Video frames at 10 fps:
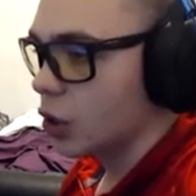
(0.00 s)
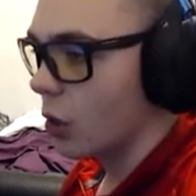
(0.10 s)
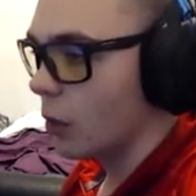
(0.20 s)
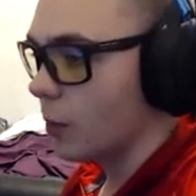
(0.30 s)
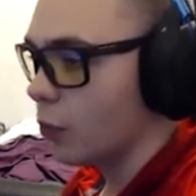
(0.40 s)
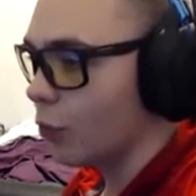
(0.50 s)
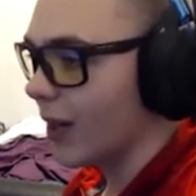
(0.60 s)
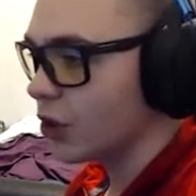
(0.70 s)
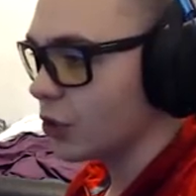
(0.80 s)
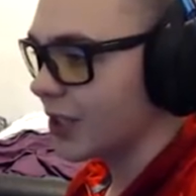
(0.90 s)
Showing
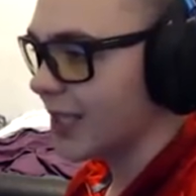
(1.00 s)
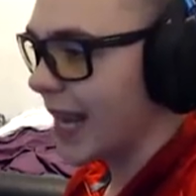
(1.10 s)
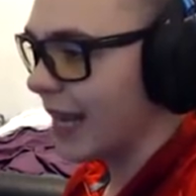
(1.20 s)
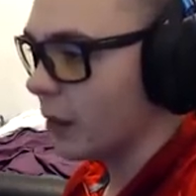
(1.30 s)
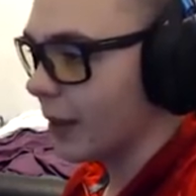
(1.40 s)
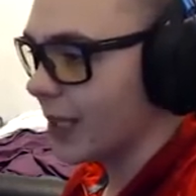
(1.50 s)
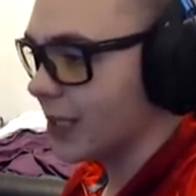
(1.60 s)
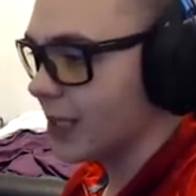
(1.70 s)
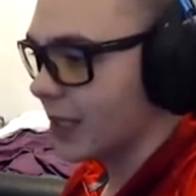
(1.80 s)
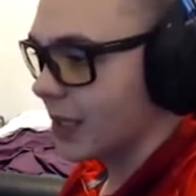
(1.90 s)
pressure Seattle
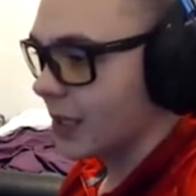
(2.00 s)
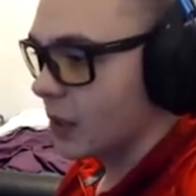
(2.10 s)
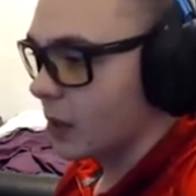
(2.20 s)
is.